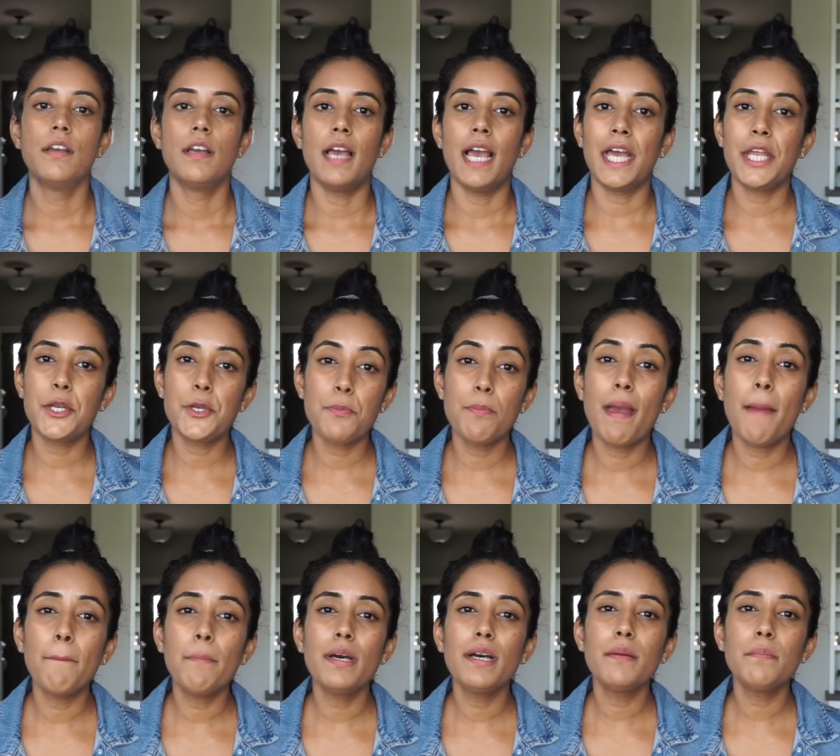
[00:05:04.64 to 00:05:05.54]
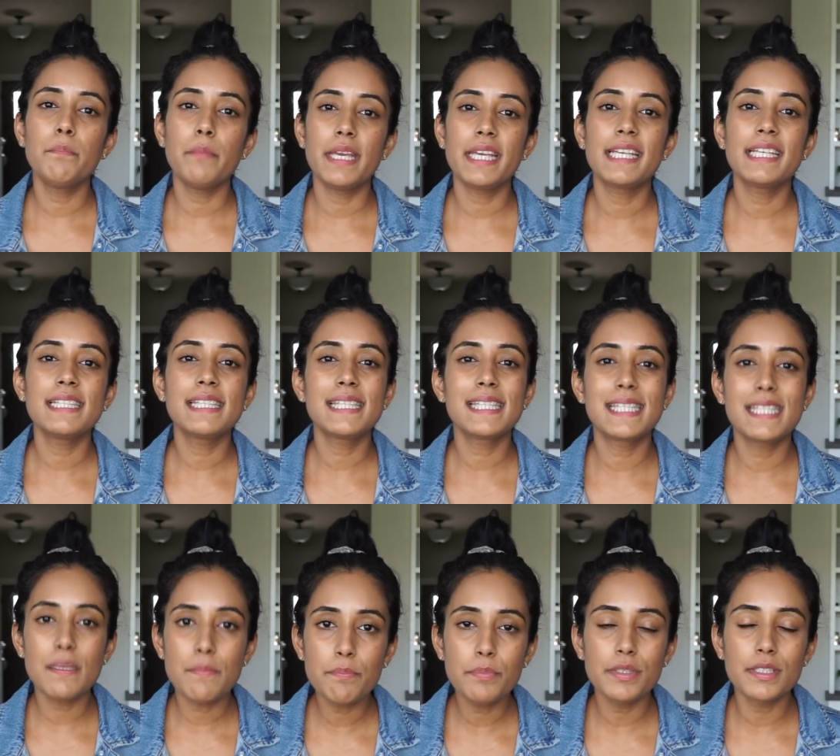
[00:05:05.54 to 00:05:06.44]
And remember, make it
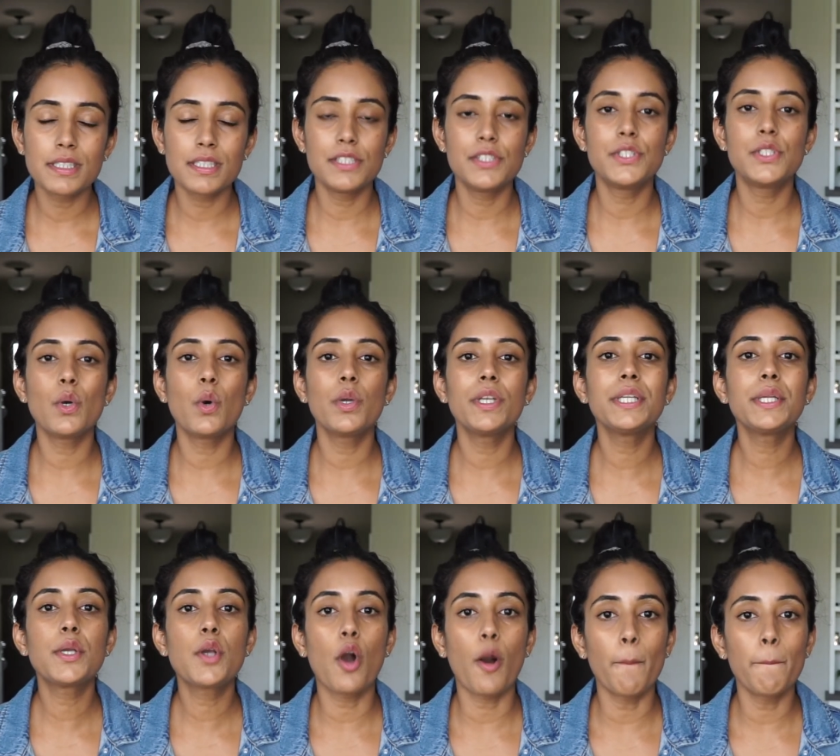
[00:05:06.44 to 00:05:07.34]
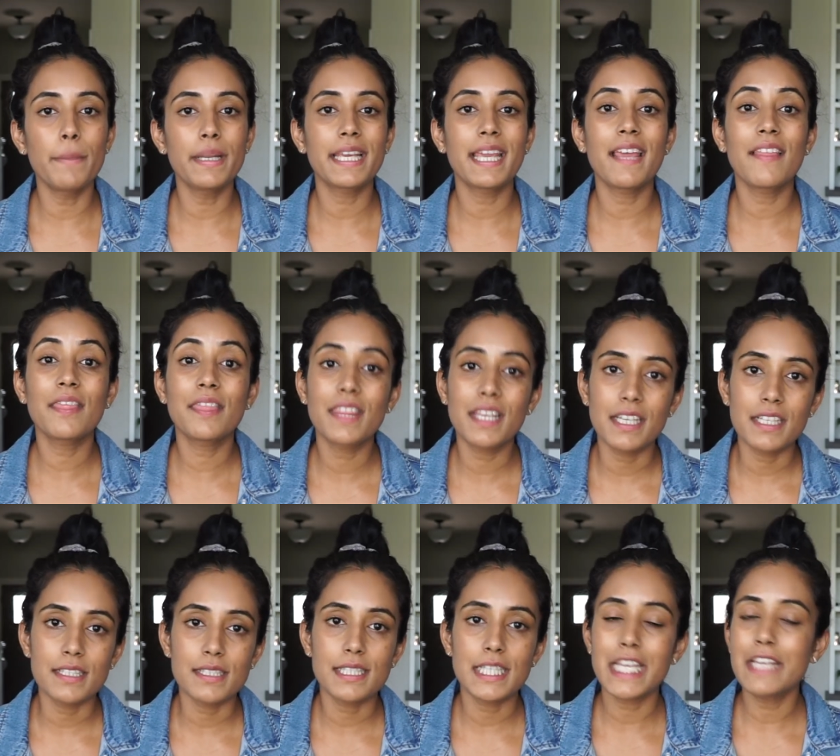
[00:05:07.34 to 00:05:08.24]
simple, don't complicate
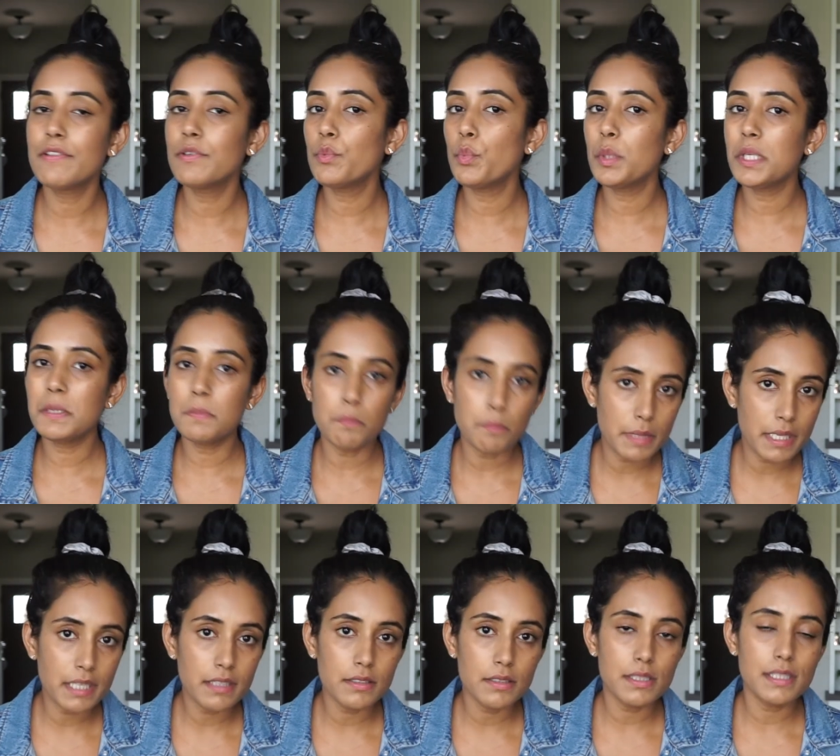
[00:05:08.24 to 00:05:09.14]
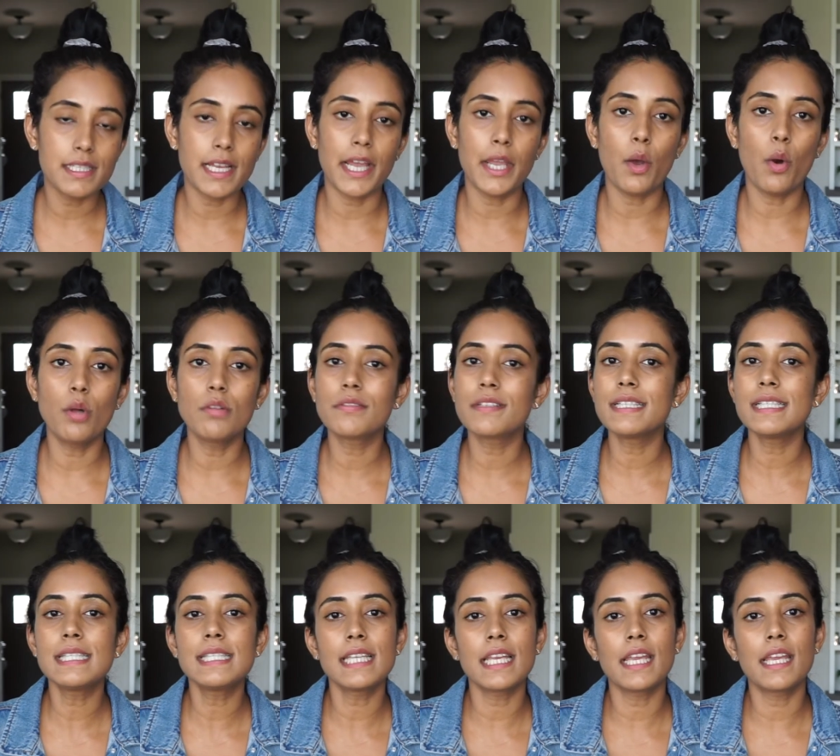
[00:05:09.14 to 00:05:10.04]
things. Even with meals, I
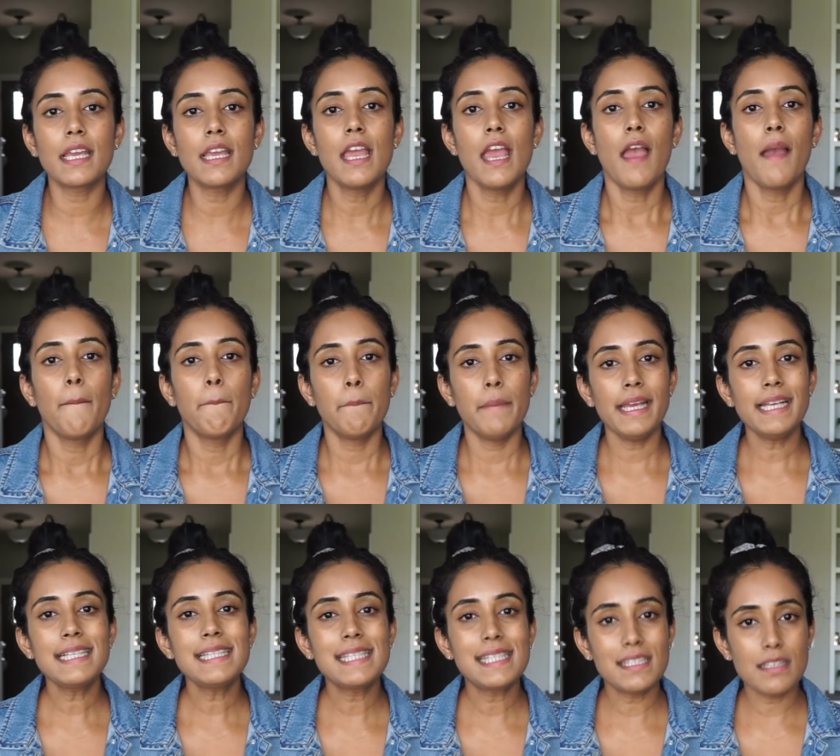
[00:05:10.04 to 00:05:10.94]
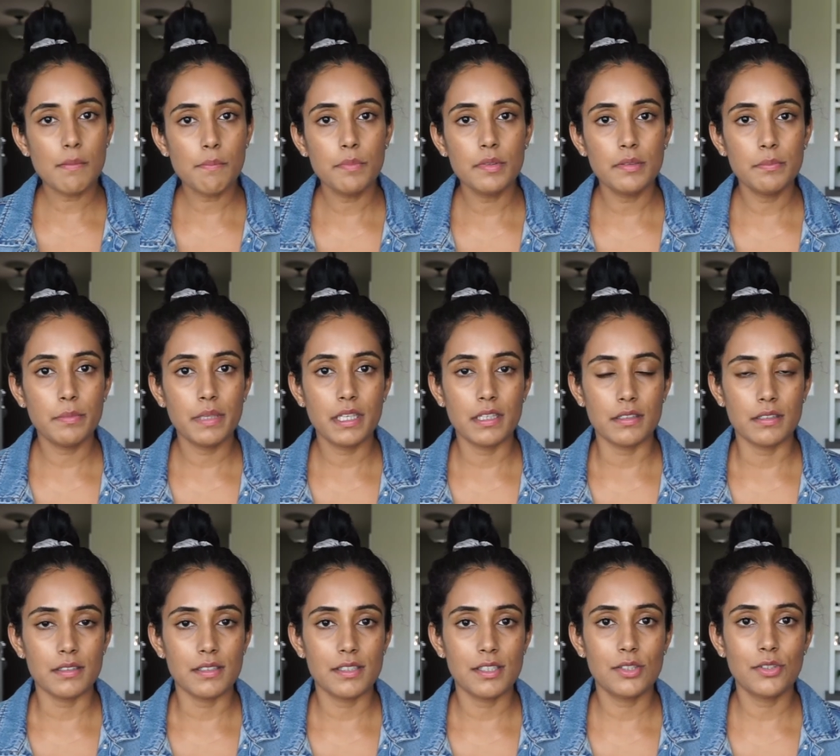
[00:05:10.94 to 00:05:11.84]
always say, make simple
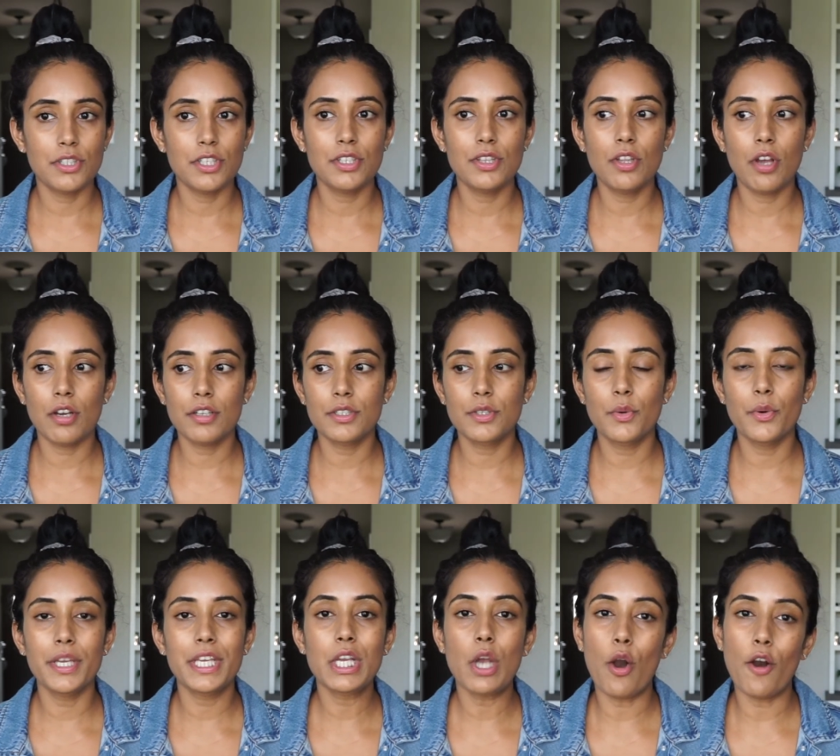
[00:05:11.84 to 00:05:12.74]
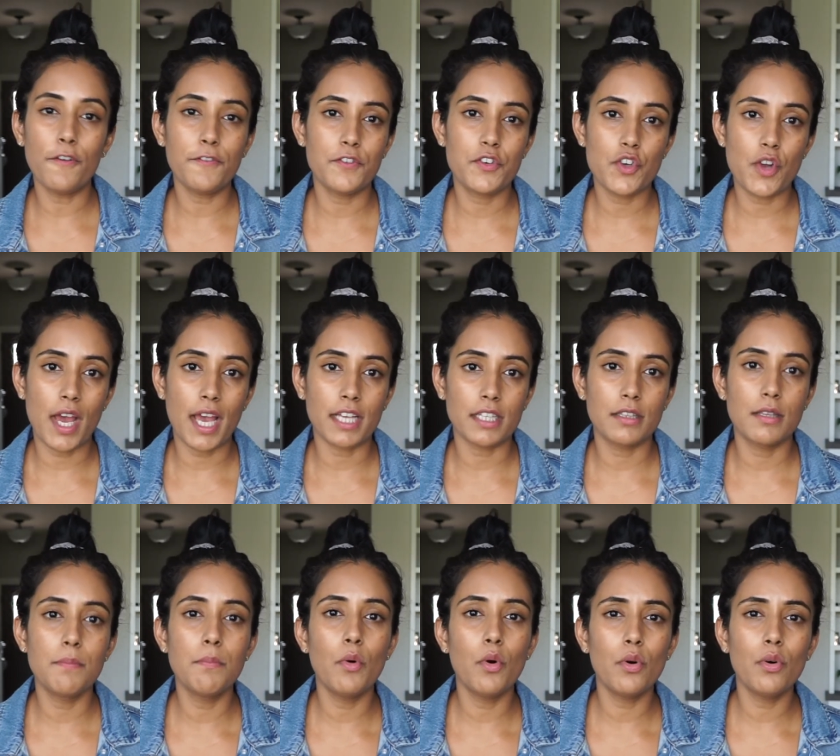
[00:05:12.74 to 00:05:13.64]
meals so you're not going off track. The
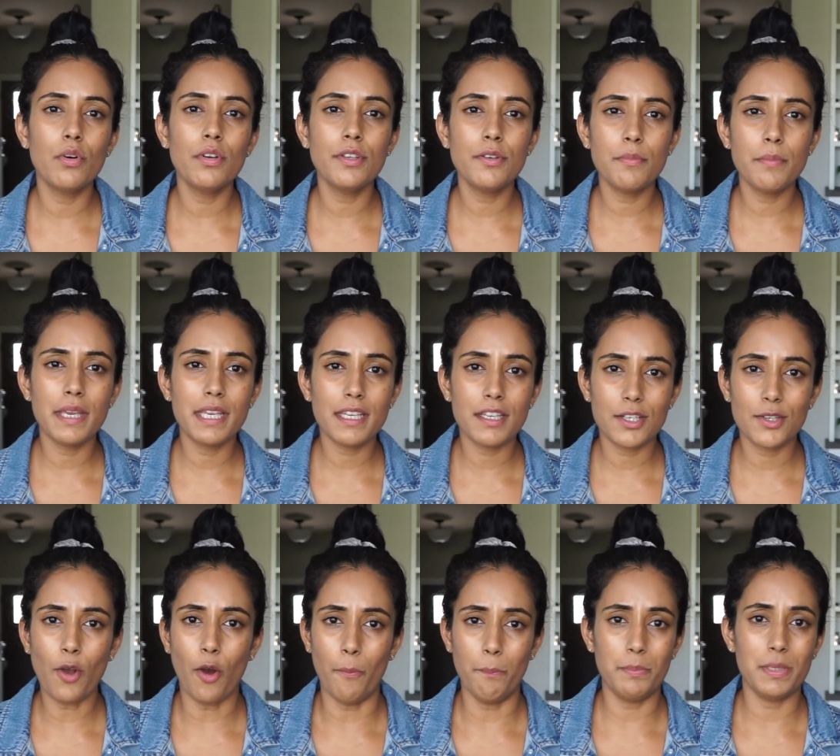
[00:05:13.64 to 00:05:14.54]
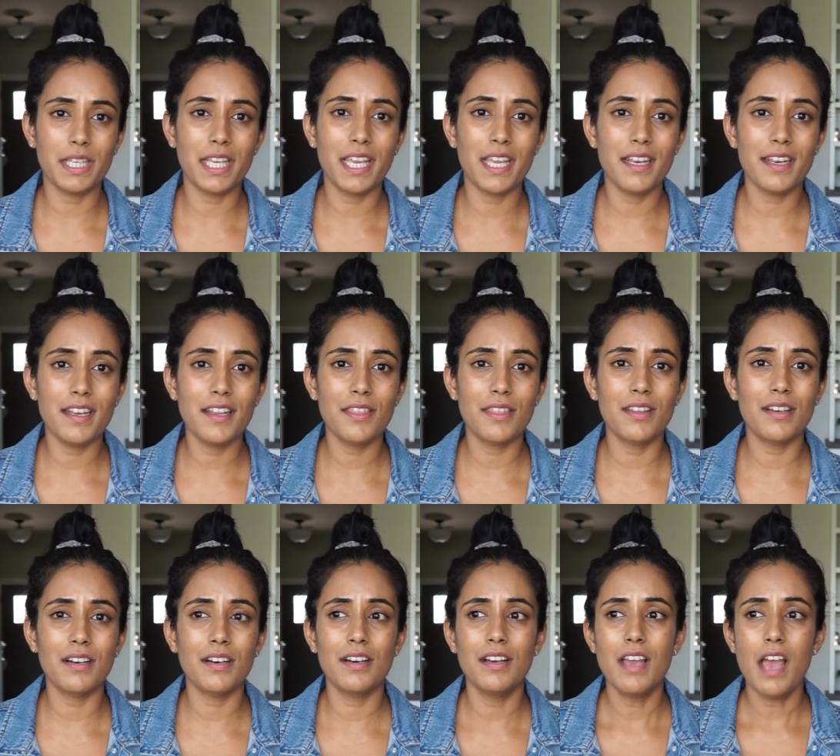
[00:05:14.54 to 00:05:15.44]
more you make it complicated,
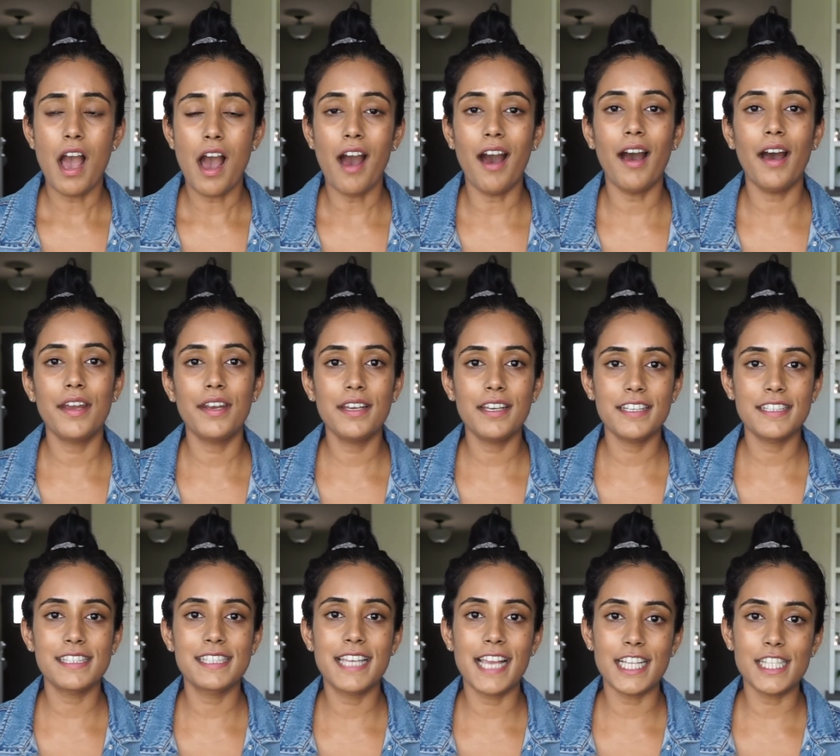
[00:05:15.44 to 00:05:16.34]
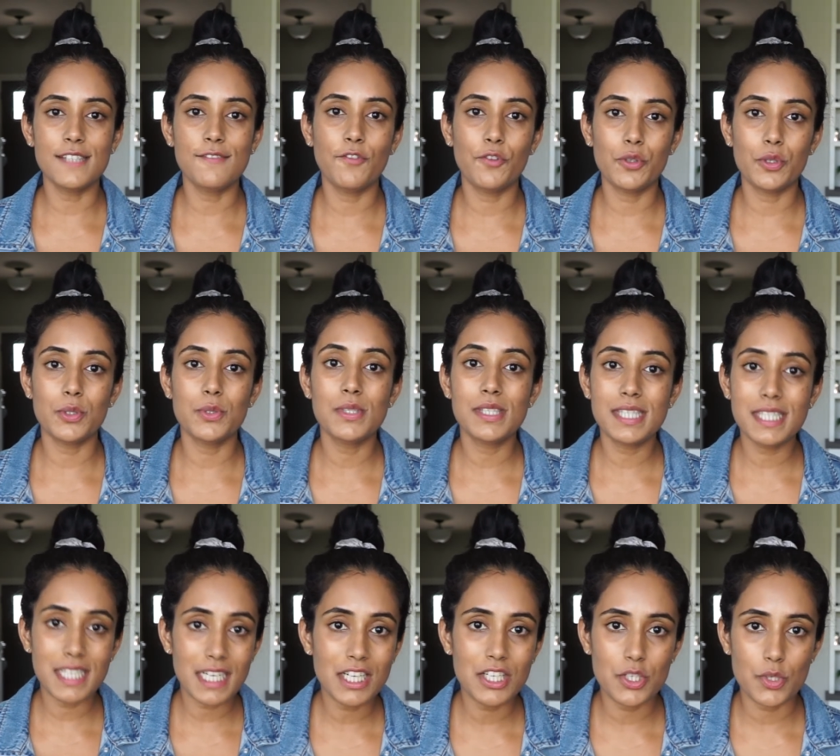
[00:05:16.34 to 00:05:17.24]
the harder it gets for you to
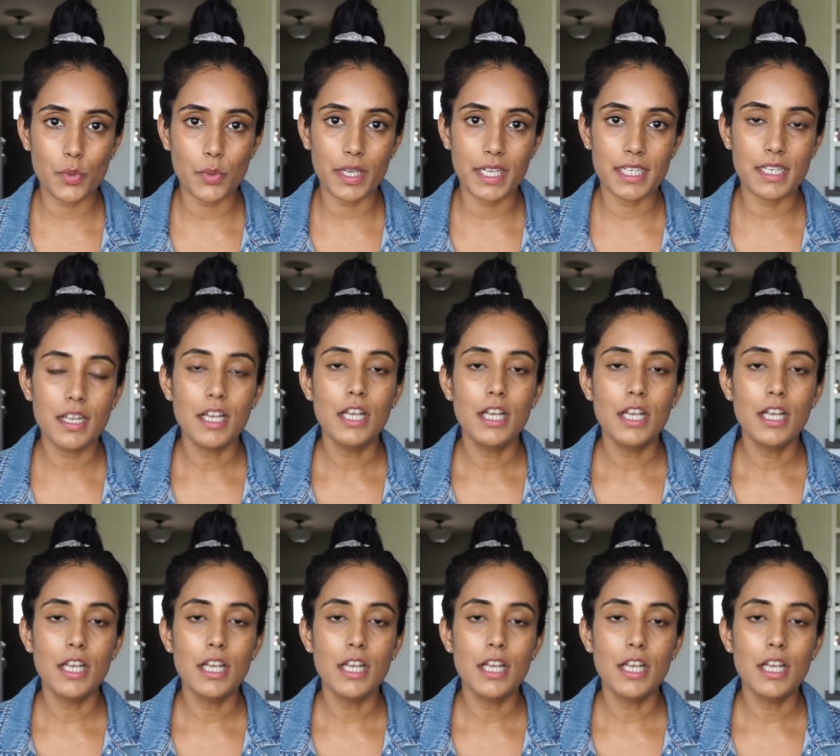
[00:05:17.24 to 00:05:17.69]
stick to it.